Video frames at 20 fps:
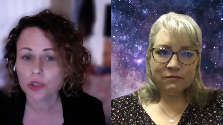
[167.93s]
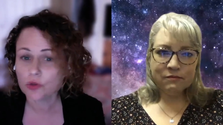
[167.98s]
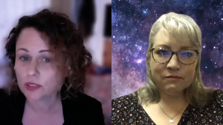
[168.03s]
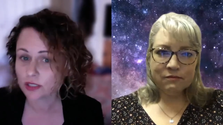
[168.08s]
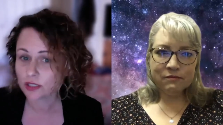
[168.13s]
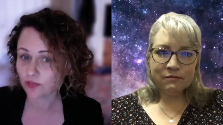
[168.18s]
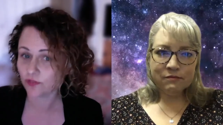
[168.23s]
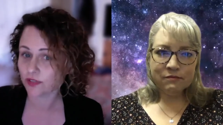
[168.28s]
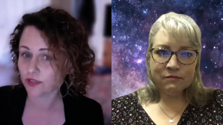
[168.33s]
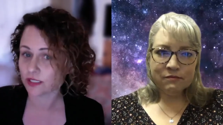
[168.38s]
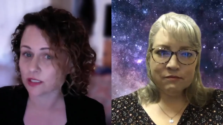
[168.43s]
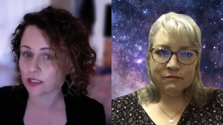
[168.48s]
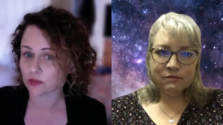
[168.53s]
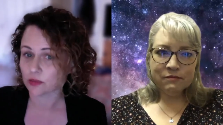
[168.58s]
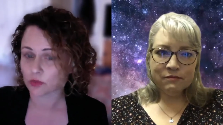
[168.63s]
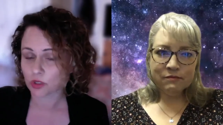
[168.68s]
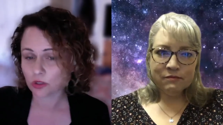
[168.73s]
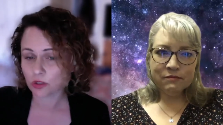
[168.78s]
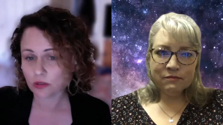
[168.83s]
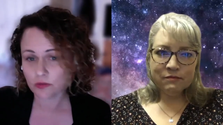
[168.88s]
Speaker 1: use of
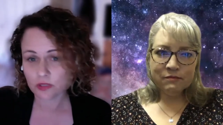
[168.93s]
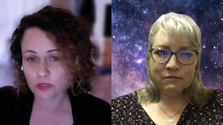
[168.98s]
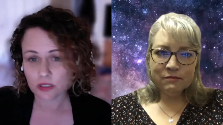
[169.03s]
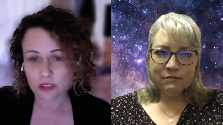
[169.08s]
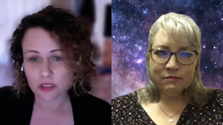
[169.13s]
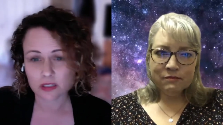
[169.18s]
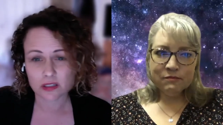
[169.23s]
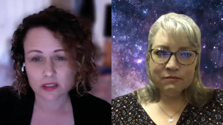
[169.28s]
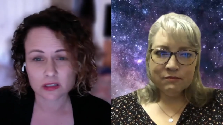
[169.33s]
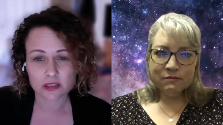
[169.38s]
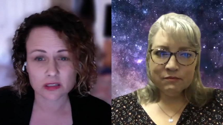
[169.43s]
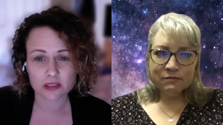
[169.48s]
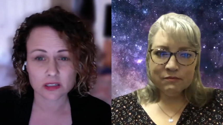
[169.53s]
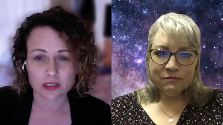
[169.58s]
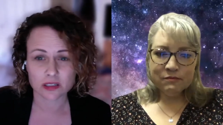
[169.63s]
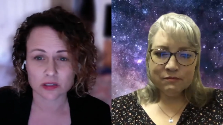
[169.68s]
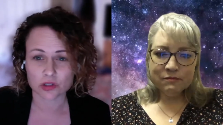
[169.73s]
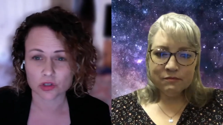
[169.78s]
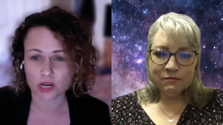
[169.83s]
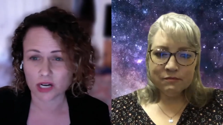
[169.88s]
victim services,
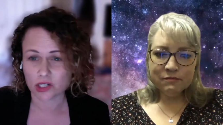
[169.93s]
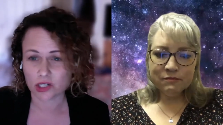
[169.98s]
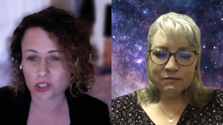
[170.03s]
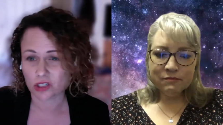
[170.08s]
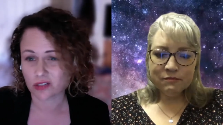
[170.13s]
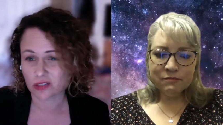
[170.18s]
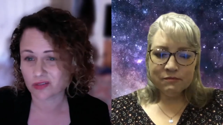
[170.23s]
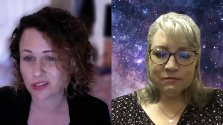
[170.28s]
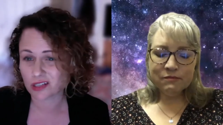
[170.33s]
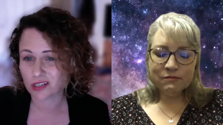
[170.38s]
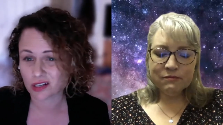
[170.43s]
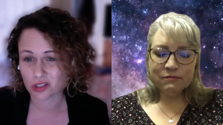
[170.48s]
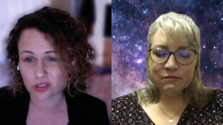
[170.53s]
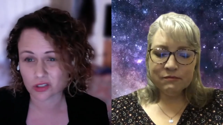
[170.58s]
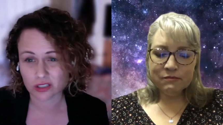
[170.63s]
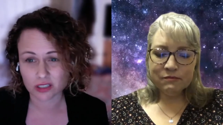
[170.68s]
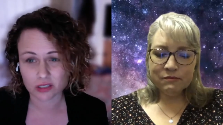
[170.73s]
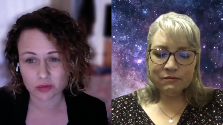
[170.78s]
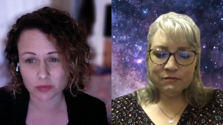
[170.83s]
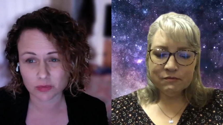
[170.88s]
contraction of
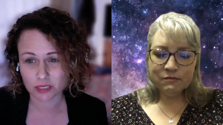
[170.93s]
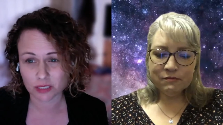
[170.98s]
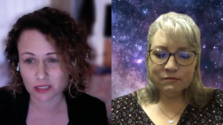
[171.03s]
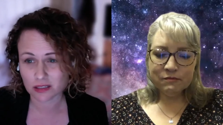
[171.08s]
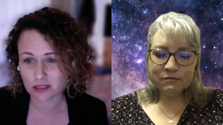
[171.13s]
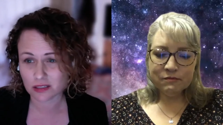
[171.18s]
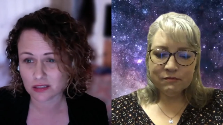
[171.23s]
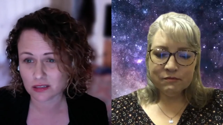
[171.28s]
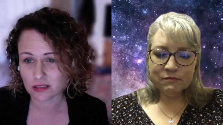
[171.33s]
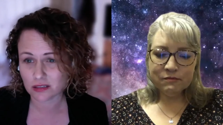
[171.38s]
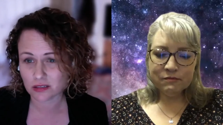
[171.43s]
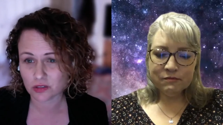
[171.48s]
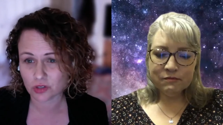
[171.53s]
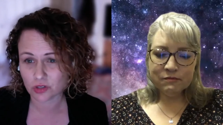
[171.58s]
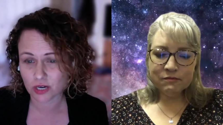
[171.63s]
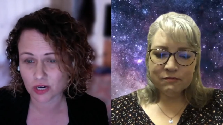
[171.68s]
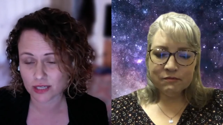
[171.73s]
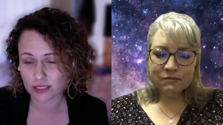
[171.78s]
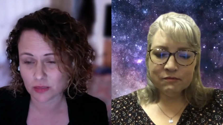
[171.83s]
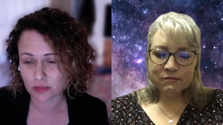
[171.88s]
sexually transmitted
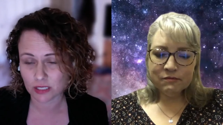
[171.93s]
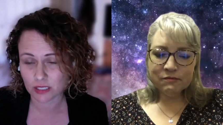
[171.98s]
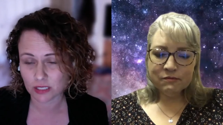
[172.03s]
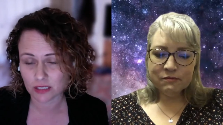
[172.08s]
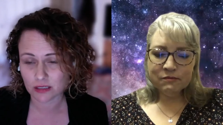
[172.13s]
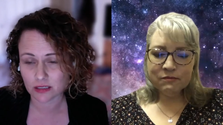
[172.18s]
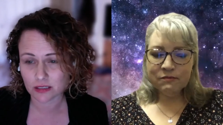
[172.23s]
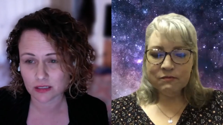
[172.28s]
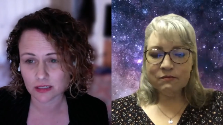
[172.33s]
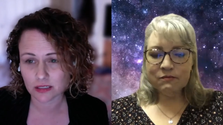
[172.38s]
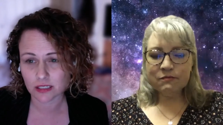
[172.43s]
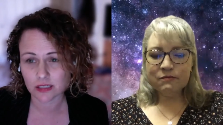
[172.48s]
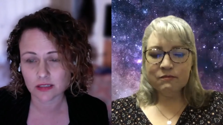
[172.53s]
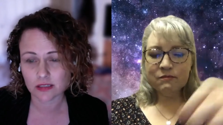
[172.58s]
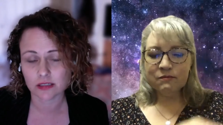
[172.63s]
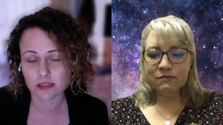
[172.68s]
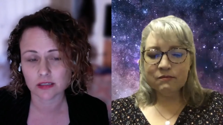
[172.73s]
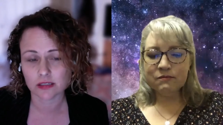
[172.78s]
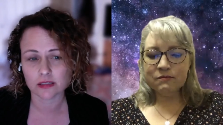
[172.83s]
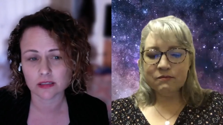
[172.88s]
transmitted
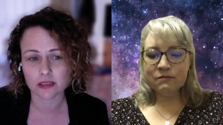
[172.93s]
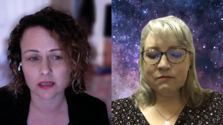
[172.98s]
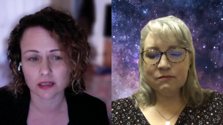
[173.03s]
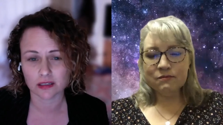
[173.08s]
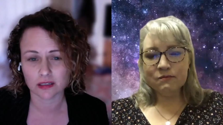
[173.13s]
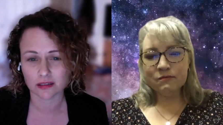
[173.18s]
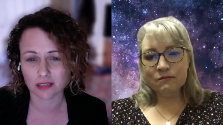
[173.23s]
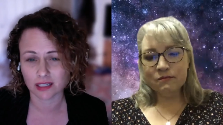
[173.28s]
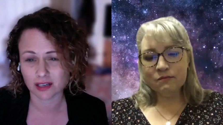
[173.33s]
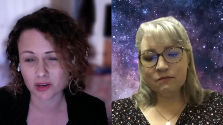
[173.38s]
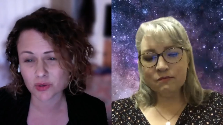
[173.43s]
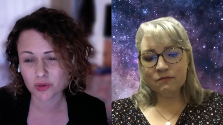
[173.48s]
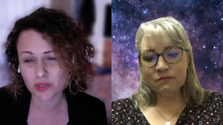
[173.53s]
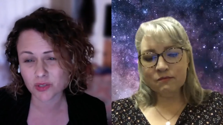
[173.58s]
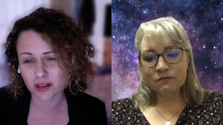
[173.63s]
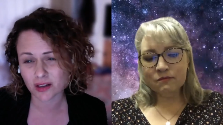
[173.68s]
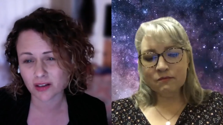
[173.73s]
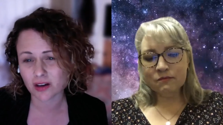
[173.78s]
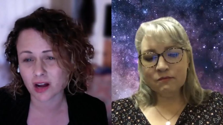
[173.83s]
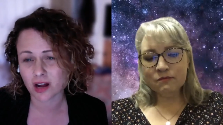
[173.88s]
diseases, and it
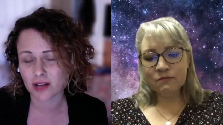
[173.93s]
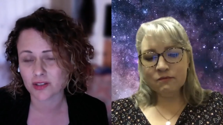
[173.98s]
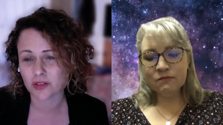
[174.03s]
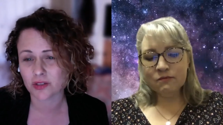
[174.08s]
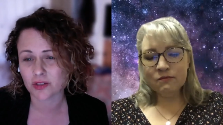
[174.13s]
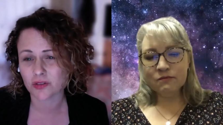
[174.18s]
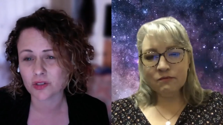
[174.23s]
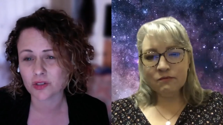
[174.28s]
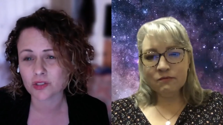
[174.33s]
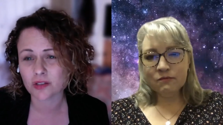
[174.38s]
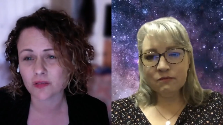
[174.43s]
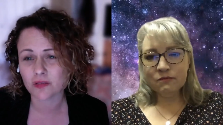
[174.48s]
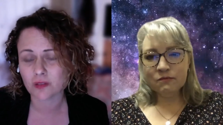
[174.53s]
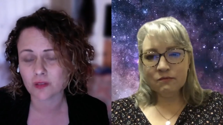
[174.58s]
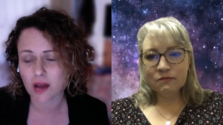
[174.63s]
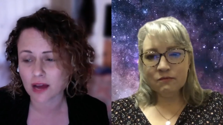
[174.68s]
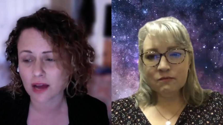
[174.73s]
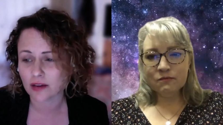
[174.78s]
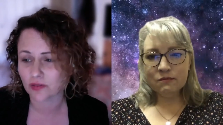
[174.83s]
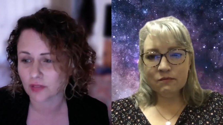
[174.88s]
goes on and on. So there's a
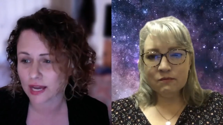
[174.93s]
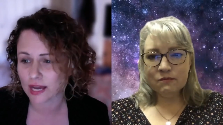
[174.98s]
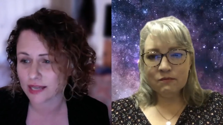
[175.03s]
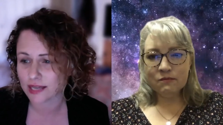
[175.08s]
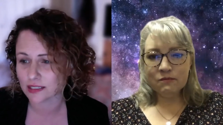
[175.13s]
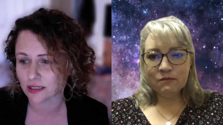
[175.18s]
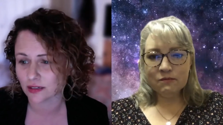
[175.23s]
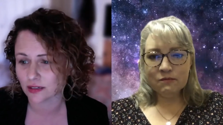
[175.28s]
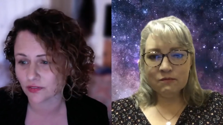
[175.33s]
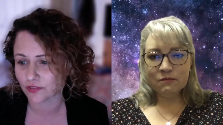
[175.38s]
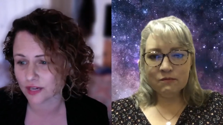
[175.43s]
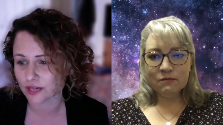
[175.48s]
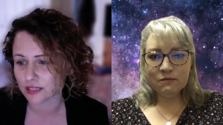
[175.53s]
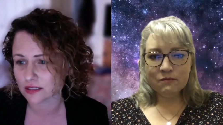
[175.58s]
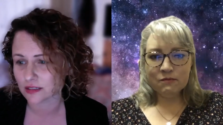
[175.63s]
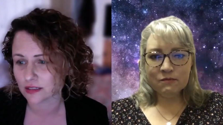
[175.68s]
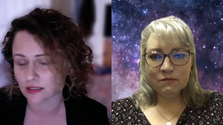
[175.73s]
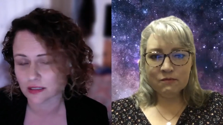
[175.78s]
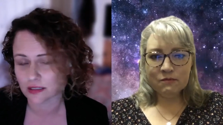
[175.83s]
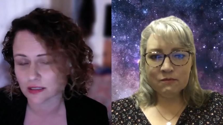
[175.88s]
lot of lasting
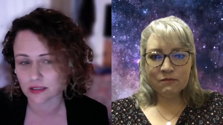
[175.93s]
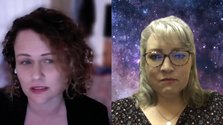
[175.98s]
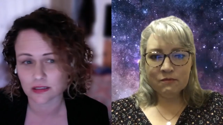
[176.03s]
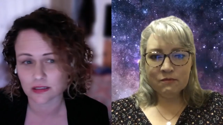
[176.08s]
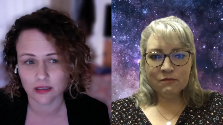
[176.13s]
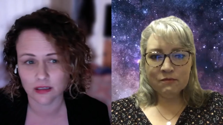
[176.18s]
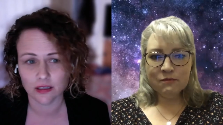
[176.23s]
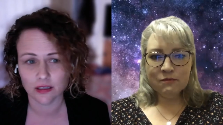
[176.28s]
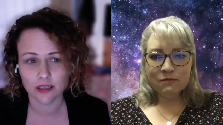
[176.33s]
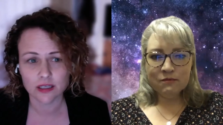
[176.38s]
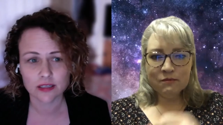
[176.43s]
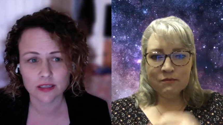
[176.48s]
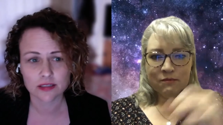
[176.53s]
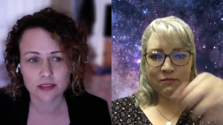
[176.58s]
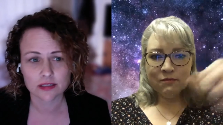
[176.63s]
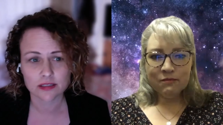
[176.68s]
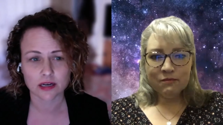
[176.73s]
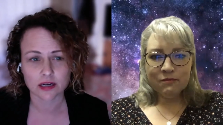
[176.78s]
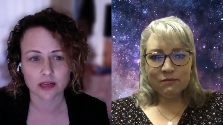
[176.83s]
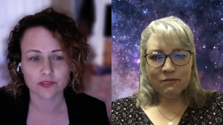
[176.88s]
effects to this
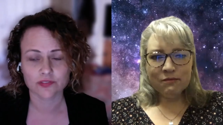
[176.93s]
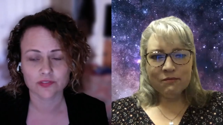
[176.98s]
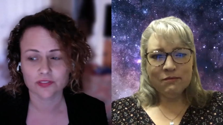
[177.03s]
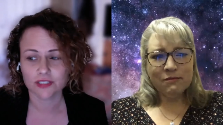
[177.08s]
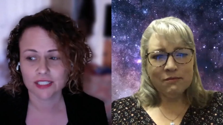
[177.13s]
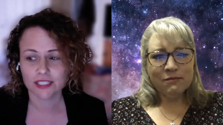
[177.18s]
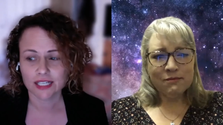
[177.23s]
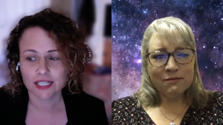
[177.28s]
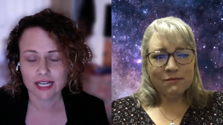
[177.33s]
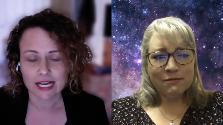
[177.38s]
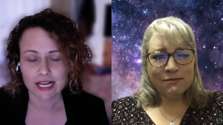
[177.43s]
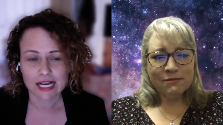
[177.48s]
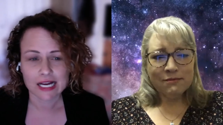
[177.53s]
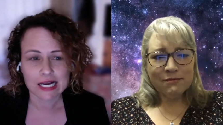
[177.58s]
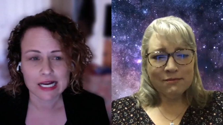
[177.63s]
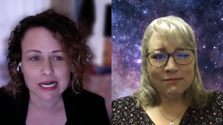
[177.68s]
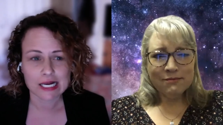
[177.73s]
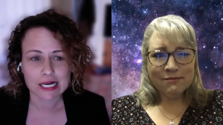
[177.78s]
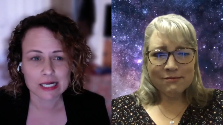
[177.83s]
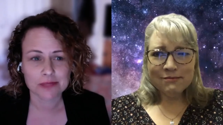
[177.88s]
stuff.
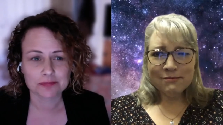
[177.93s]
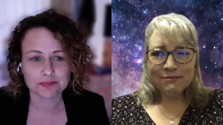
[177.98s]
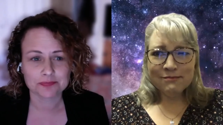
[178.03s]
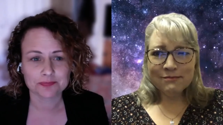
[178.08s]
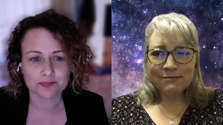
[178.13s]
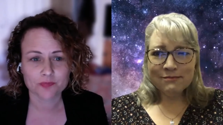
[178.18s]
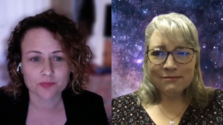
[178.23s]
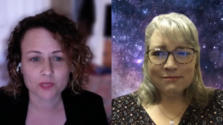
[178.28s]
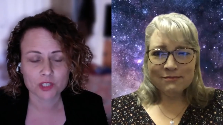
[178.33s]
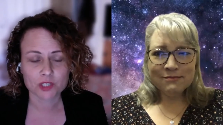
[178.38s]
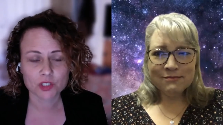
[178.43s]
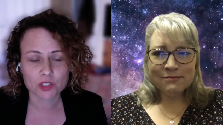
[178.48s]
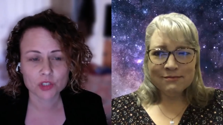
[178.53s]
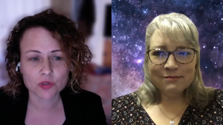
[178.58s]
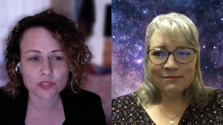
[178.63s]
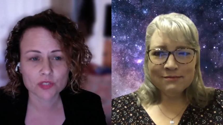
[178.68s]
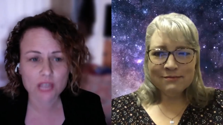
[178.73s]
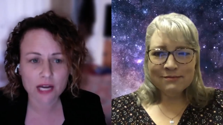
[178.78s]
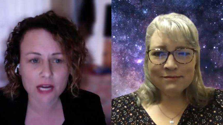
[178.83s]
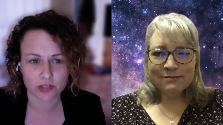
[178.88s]
Um,
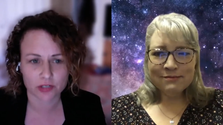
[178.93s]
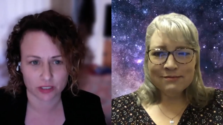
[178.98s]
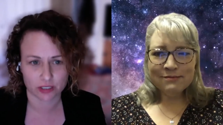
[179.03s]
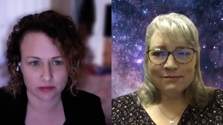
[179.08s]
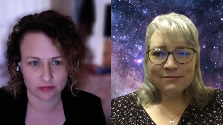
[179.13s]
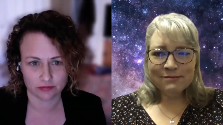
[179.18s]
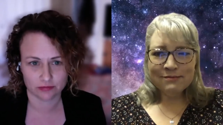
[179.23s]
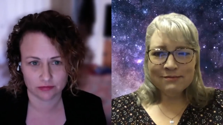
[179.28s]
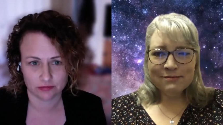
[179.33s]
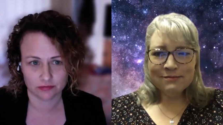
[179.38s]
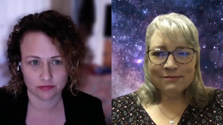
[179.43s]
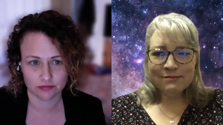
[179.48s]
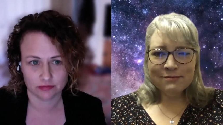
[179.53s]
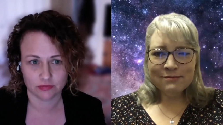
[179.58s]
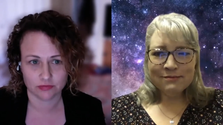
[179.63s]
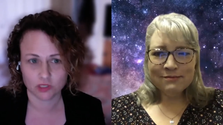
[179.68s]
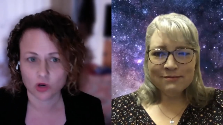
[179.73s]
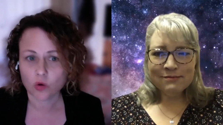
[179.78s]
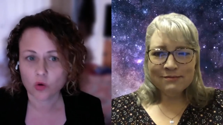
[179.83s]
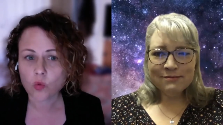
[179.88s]
so Sandra,
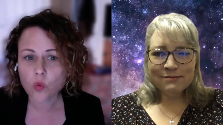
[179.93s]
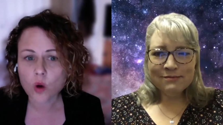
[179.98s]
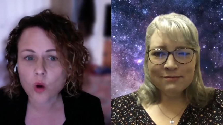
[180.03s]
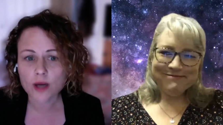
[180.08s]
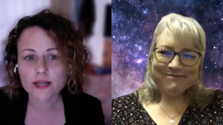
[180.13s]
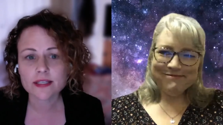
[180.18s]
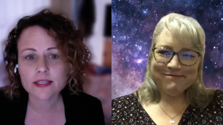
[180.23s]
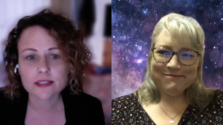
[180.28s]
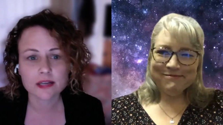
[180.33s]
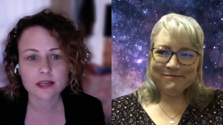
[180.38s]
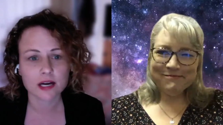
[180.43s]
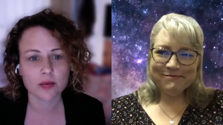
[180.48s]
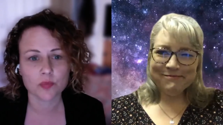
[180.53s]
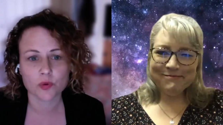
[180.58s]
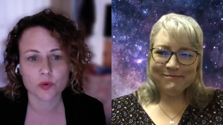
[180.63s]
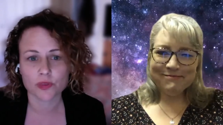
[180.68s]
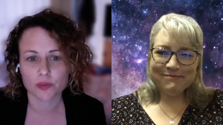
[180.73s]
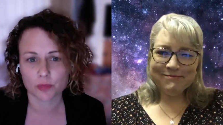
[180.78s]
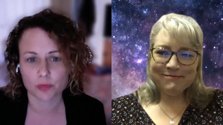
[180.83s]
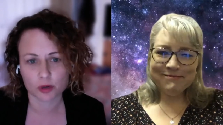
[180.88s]
what is up
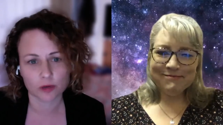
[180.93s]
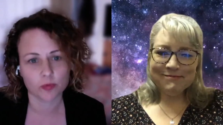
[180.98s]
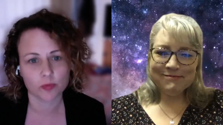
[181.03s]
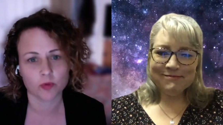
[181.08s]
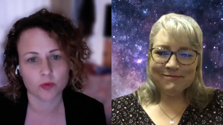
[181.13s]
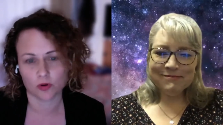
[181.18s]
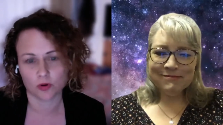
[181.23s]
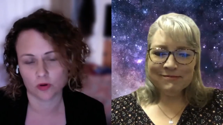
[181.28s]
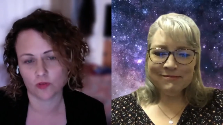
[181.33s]
with the purple